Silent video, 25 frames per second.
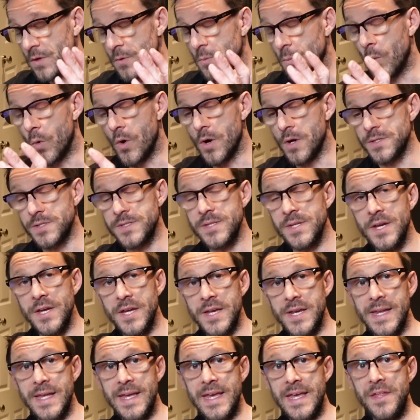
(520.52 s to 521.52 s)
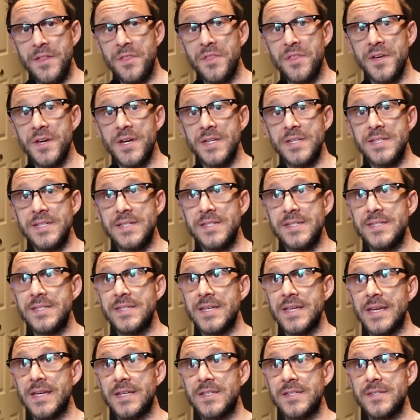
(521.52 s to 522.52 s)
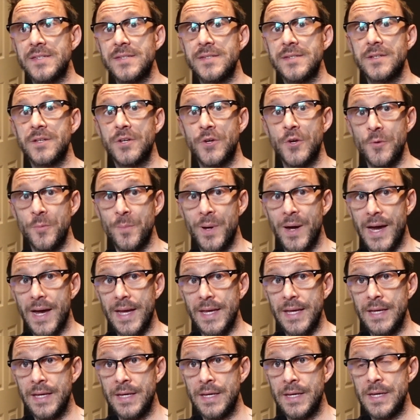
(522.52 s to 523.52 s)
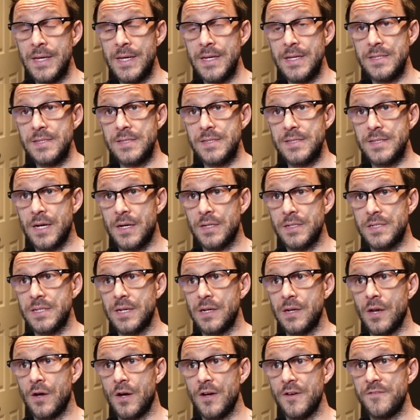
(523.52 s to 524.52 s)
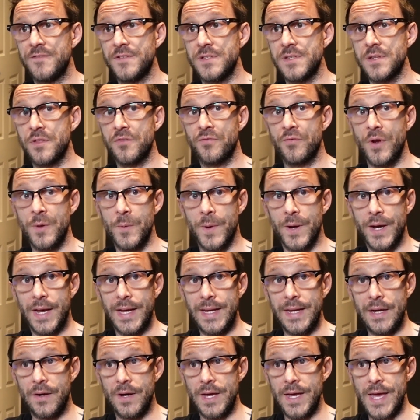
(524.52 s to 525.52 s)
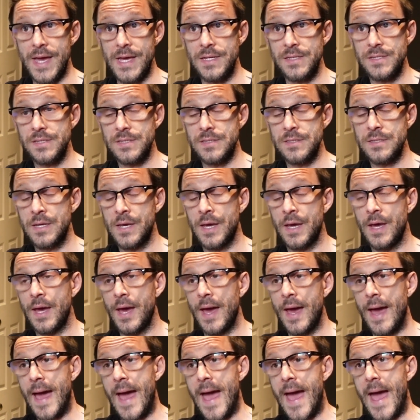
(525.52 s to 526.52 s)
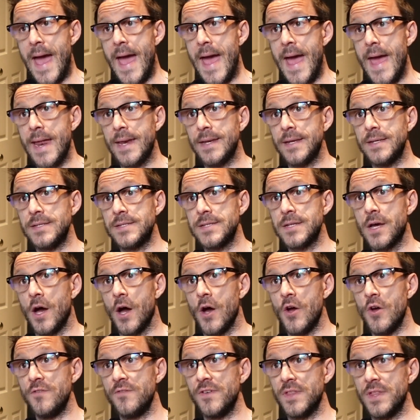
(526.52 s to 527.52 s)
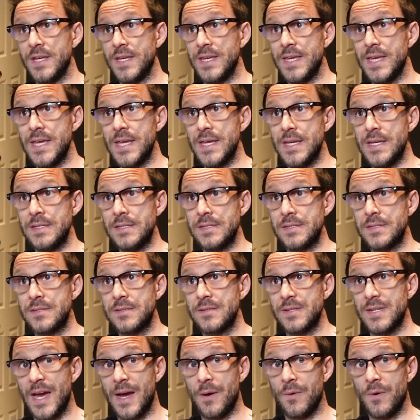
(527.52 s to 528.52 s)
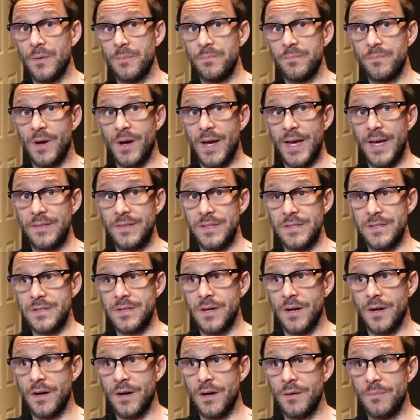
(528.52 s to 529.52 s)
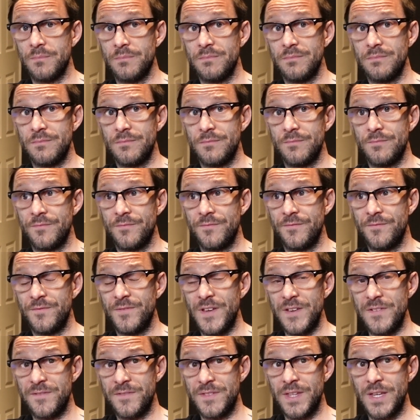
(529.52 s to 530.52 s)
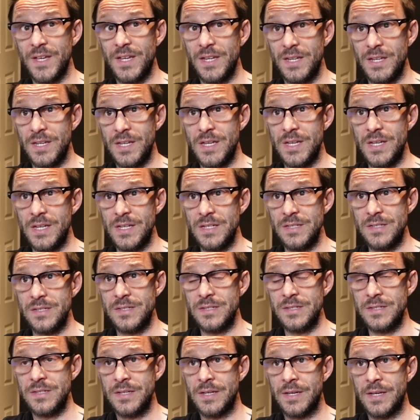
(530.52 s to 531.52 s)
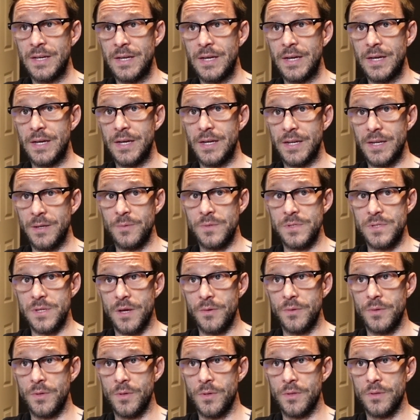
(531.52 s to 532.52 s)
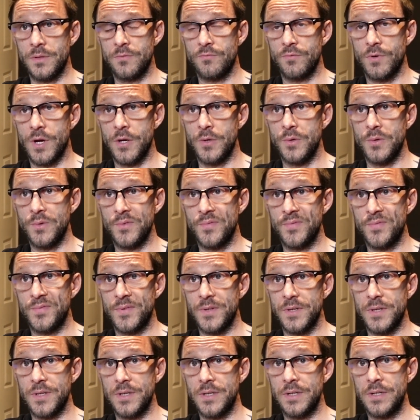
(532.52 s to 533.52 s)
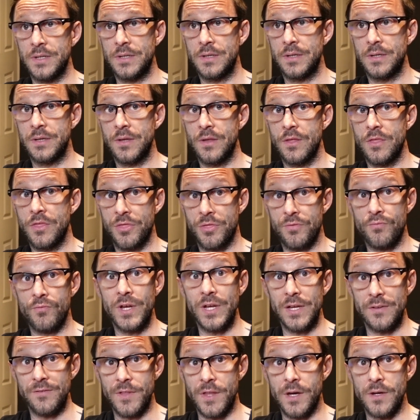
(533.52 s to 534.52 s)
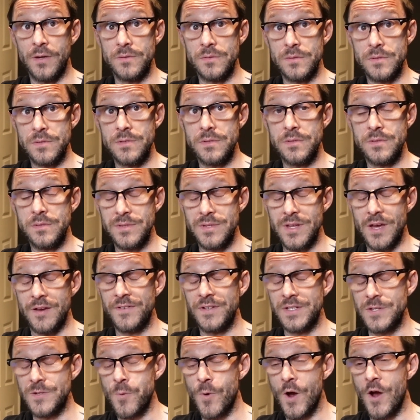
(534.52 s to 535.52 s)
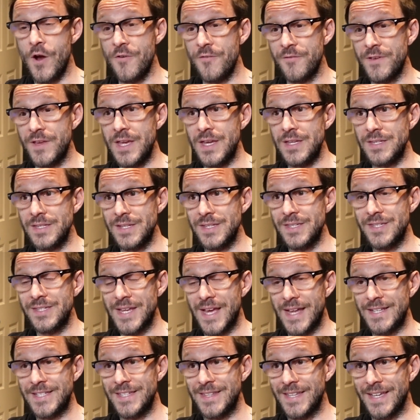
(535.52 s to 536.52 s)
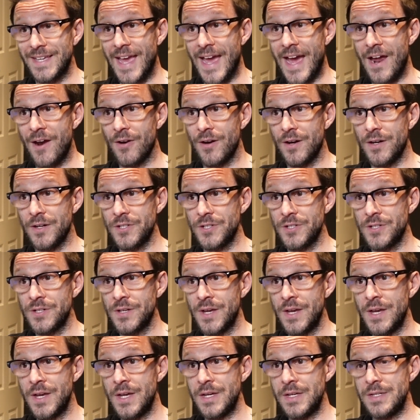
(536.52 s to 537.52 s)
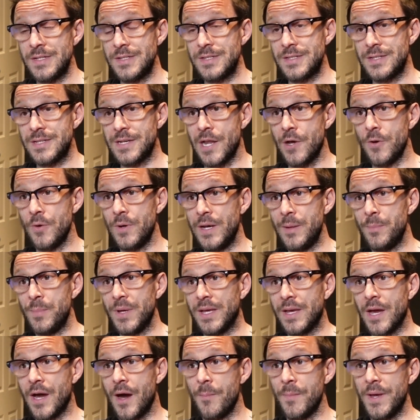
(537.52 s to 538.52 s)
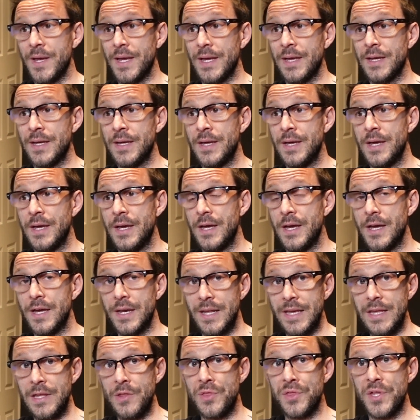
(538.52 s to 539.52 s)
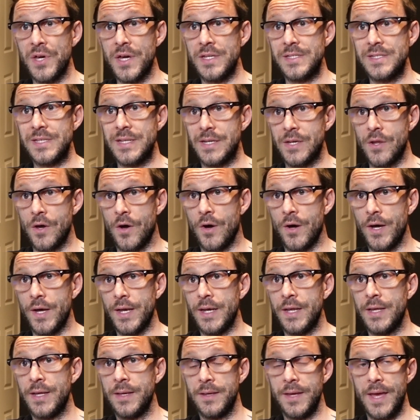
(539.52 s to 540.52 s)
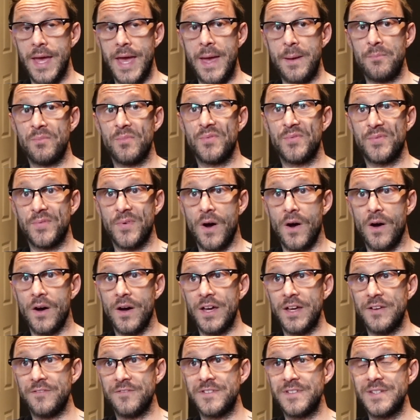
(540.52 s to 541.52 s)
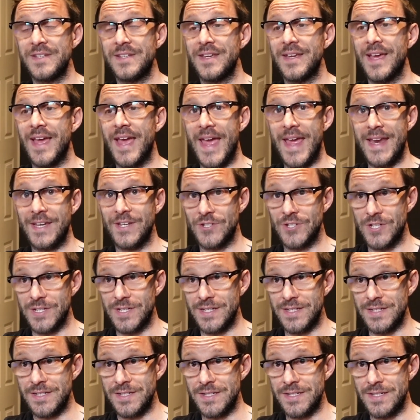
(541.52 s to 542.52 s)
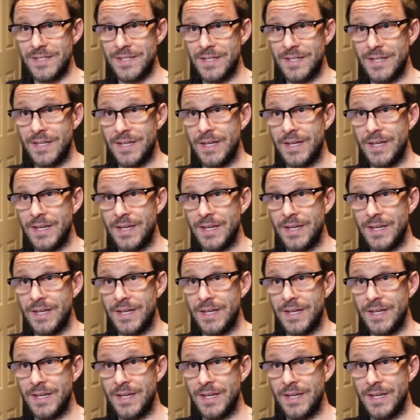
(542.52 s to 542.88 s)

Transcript: was an E36 Coupe. Started life as a 318 IS, and over the years, now I had this car 15 years, and it was only on the road for 3 of those. So for 12 years it sat in the garage, slowly becoming an E39 M5 engined